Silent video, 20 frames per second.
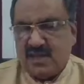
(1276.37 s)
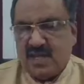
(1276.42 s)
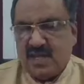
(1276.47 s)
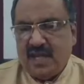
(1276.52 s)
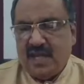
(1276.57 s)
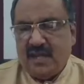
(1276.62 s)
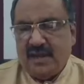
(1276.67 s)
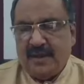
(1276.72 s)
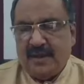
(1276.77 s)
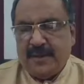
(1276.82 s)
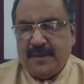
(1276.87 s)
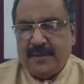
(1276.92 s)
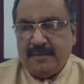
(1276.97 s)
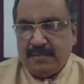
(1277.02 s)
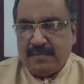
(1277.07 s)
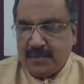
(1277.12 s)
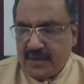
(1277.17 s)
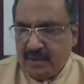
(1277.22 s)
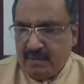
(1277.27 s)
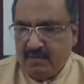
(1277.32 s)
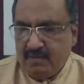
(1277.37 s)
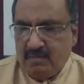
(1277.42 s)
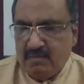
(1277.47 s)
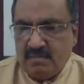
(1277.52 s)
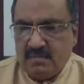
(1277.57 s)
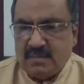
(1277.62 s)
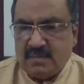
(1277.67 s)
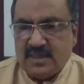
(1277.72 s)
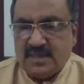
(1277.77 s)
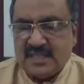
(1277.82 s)
say,
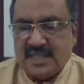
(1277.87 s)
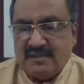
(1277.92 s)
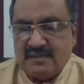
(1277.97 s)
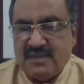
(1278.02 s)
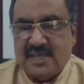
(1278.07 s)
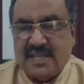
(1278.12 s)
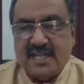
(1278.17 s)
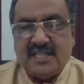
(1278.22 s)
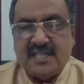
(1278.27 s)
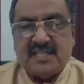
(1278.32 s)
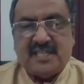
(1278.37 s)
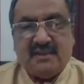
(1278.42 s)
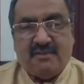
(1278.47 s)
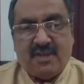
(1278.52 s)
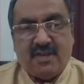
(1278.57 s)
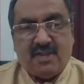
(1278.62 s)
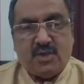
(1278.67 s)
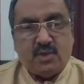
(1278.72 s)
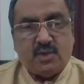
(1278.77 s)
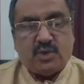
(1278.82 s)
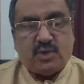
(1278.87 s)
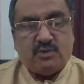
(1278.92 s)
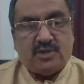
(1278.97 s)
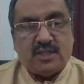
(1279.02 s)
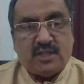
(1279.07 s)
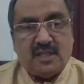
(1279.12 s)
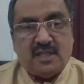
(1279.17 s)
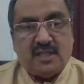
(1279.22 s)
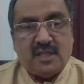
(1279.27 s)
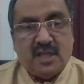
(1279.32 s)

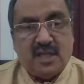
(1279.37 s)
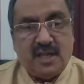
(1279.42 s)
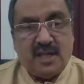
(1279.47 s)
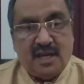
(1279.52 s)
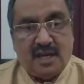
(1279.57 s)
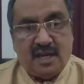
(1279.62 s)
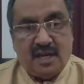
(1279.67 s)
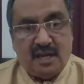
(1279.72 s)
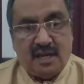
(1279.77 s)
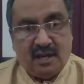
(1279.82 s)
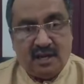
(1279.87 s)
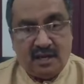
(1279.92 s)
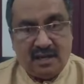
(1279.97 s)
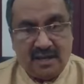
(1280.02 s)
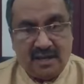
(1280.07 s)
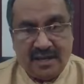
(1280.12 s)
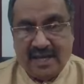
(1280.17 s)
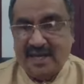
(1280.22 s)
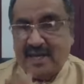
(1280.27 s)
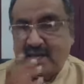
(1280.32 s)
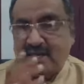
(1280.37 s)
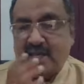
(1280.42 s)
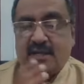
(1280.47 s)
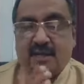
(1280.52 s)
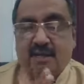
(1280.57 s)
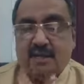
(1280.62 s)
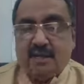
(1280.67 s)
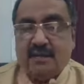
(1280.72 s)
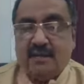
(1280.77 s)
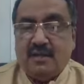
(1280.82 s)

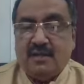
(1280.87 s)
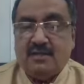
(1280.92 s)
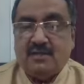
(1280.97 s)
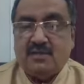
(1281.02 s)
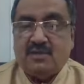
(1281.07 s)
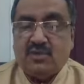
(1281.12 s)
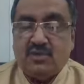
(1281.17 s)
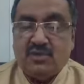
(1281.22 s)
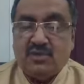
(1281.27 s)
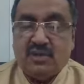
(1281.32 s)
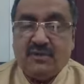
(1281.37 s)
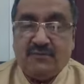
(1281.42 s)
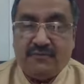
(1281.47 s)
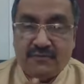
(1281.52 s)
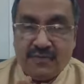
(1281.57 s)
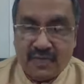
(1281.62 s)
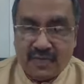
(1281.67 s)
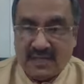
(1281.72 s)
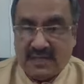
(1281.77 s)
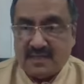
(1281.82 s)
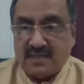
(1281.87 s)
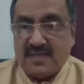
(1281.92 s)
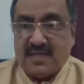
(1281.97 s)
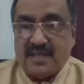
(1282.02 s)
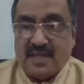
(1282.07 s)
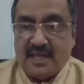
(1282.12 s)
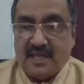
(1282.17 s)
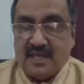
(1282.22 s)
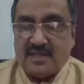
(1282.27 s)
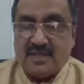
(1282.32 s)
17/7/2019. So if that is
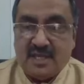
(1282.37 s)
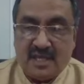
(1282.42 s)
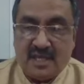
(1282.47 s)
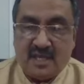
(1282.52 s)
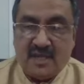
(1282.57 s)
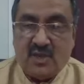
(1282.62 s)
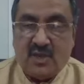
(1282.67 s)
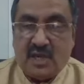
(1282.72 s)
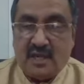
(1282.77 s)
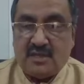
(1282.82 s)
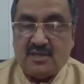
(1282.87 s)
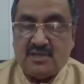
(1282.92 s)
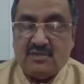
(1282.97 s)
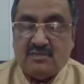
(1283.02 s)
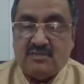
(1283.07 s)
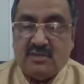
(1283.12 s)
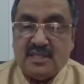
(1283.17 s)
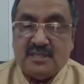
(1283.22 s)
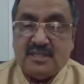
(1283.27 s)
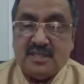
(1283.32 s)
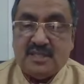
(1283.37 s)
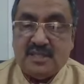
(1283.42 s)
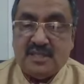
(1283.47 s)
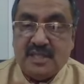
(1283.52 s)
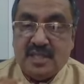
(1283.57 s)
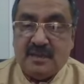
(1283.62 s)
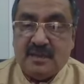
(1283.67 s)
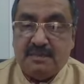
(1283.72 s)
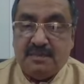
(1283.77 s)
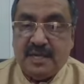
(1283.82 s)
the case, then you have to
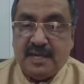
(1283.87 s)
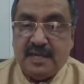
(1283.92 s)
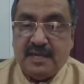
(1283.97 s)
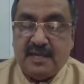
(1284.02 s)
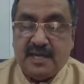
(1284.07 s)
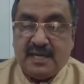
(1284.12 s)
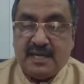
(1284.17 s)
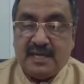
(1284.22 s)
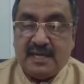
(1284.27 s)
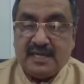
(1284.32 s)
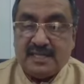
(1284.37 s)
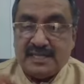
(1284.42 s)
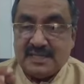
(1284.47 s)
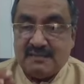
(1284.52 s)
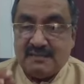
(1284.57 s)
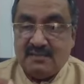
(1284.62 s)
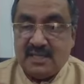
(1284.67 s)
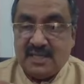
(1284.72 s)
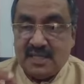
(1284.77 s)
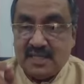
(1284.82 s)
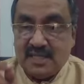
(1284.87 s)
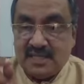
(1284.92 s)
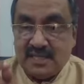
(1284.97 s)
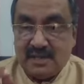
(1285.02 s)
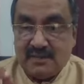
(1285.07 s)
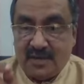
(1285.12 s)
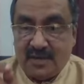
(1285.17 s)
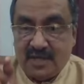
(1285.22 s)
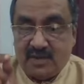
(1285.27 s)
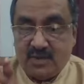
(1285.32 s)
mention the NPA date as
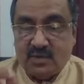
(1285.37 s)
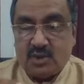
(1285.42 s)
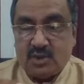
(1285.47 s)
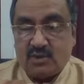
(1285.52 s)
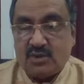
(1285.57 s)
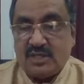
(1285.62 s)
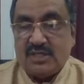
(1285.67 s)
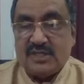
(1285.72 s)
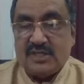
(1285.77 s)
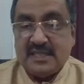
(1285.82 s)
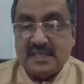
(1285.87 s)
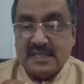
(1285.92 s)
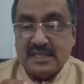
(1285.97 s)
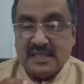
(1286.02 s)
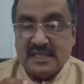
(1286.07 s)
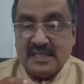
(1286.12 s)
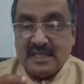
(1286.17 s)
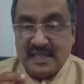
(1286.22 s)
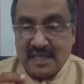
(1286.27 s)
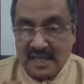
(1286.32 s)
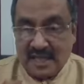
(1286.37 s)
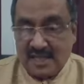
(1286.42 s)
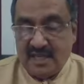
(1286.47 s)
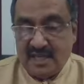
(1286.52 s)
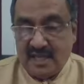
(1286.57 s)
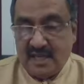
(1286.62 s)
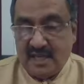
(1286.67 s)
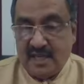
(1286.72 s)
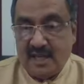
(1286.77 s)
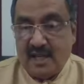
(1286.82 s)

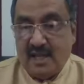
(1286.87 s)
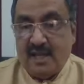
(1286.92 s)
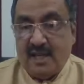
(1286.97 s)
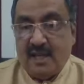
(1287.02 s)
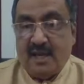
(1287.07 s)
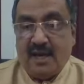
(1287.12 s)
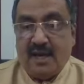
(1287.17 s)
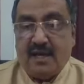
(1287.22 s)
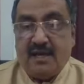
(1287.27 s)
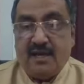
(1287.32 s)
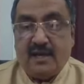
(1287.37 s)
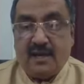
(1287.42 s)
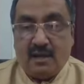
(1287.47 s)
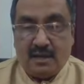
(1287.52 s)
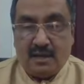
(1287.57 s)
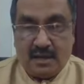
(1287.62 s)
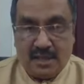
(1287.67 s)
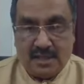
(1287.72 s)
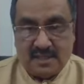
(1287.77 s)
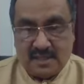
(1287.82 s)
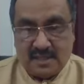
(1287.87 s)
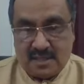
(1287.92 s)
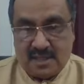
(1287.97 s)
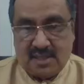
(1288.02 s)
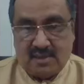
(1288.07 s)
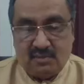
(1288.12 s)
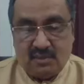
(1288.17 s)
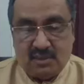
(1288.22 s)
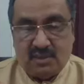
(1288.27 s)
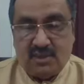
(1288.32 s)
17/7/2019 and not as
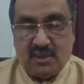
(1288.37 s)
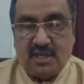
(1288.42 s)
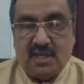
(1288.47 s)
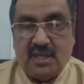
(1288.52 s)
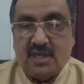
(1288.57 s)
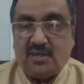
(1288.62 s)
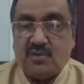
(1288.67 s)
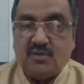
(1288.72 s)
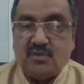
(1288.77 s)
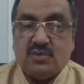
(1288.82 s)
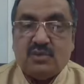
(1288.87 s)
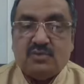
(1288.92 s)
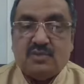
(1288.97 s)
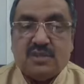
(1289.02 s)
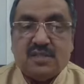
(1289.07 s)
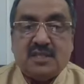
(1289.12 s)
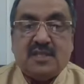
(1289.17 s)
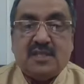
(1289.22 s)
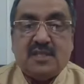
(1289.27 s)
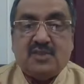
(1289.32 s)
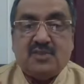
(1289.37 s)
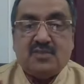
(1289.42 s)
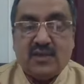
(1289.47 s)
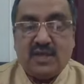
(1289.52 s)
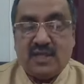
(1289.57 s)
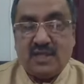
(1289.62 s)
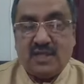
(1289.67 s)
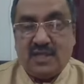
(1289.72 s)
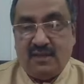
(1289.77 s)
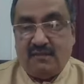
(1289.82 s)

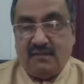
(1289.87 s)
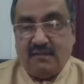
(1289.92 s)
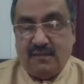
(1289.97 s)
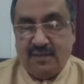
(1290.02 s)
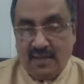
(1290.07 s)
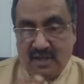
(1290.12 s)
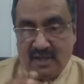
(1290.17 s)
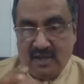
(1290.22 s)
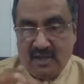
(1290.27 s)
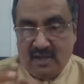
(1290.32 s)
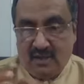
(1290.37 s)
31/3/2020. If